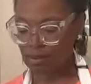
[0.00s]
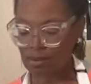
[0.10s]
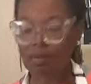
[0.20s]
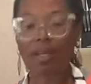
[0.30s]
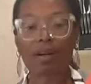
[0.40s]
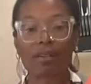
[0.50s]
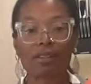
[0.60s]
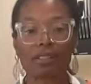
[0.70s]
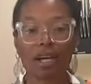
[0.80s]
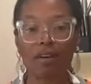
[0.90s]
let
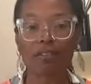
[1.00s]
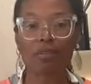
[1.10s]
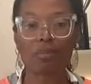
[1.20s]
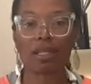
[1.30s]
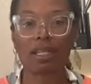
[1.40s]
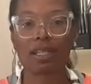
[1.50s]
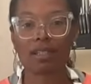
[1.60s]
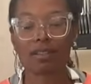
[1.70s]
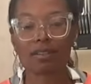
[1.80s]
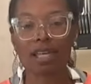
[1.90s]
ourselves
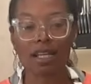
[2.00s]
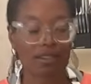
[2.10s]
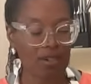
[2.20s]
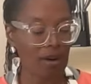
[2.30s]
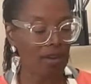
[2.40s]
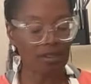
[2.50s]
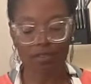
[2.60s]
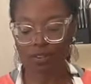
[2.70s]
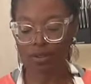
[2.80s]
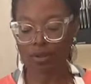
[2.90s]
take charge of
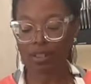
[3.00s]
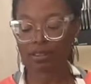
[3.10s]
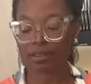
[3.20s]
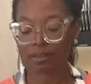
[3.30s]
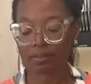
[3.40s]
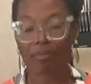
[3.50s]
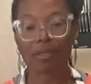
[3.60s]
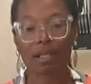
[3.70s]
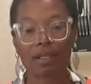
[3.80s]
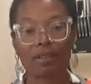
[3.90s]
showing us,
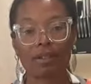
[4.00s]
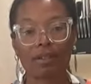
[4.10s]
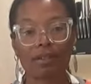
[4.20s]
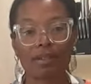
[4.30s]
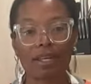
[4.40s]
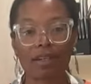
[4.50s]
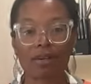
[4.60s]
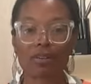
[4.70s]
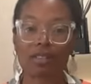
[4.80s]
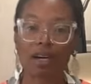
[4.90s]
letting
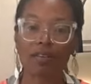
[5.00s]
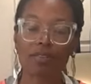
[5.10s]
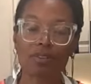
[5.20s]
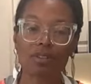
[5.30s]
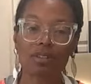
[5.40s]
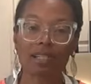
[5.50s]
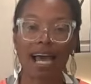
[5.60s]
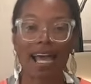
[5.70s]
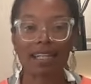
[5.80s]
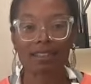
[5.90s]
ourselves
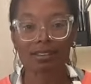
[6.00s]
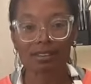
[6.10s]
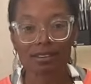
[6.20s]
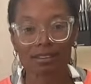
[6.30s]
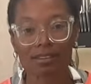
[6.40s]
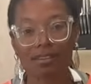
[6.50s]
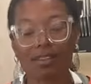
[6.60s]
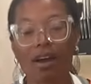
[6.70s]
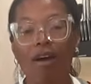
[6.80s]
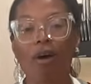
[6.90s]
guide us,
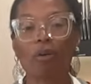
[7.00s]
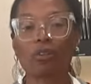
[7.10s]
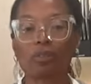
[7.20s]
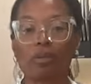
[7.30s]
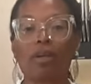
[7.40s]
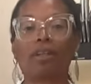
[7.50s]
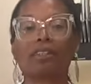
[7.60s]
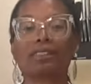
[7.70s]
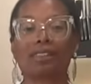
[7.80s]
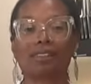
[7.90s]
our own
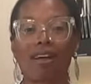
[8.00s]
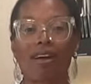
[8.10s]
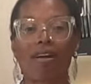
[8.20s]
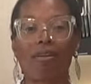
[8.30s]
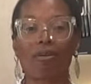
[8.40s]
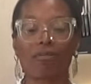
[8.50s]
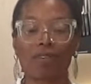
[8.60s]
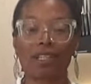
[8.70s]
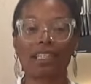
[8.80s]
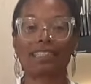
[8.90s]
spirits and our own
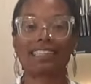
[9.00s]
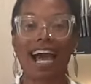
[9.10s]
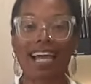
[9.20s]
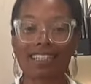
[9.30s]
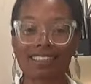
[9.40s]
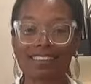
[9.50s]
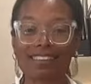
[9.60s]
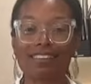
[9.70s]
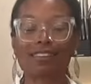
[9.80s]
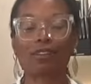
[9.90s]
feelings guide us
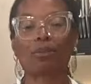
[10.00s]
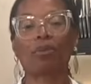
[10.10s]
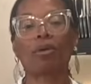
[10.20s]
into